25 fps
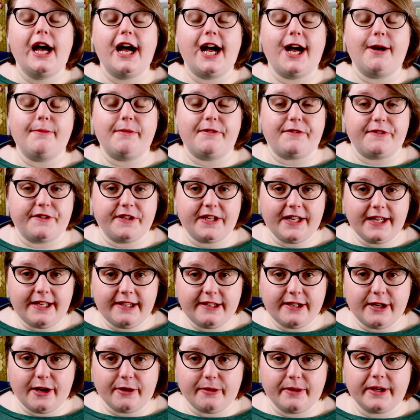Um, if you
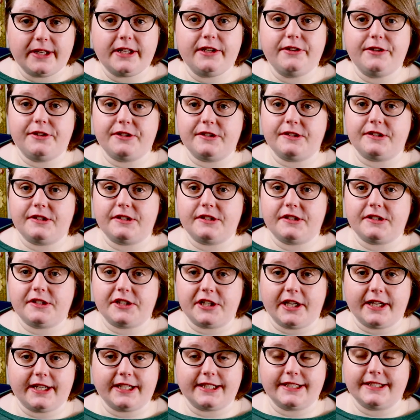didn't know it, you should
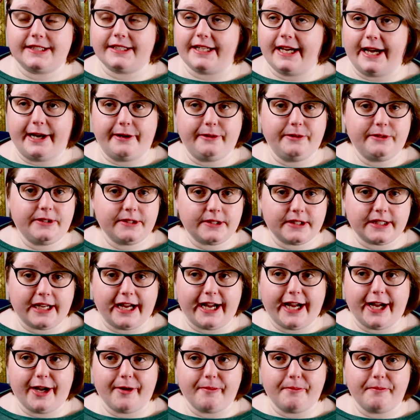check it out.
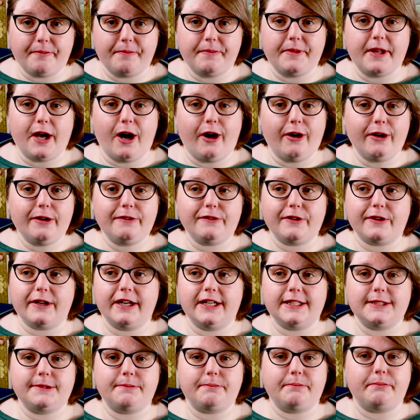Um,
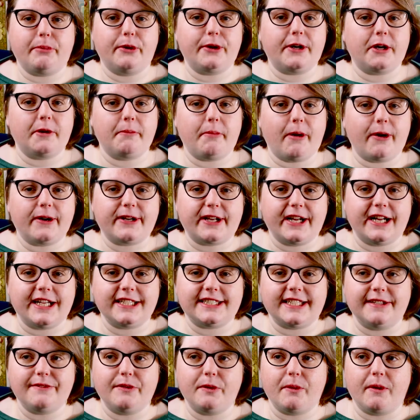Oliver has put her
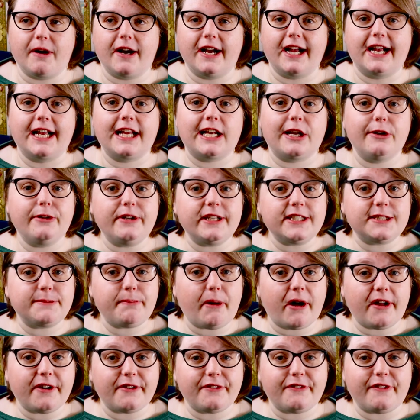podcast everywhere, including
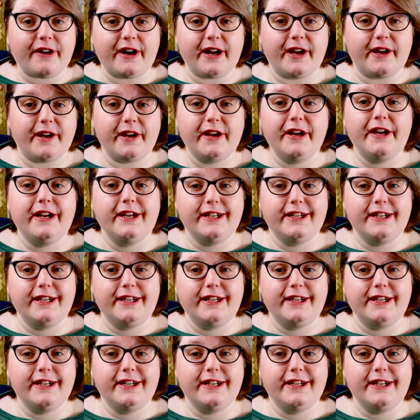Spotify,